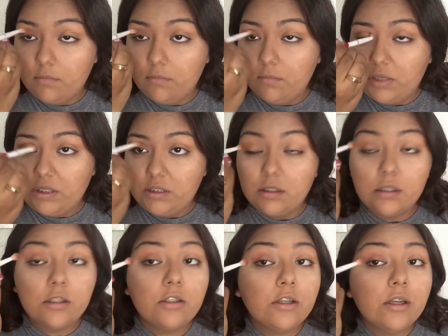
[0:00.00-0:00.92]
My
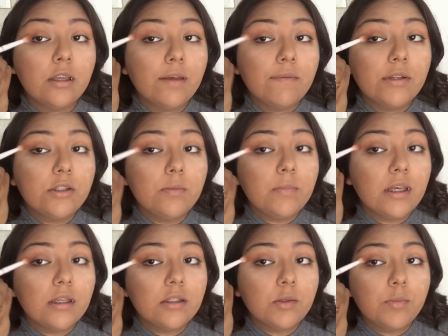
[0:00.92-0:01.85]
sister gave it to me
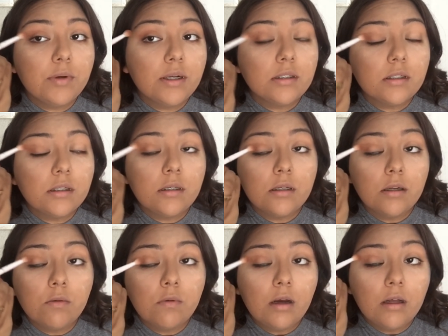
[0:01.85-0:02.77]
as a present
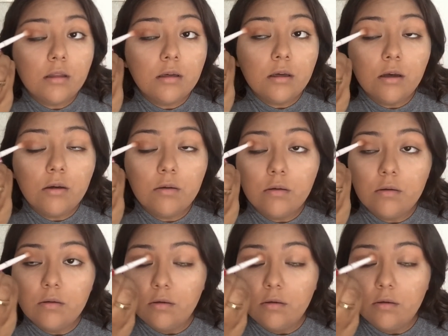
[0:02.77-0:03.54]
a while ago,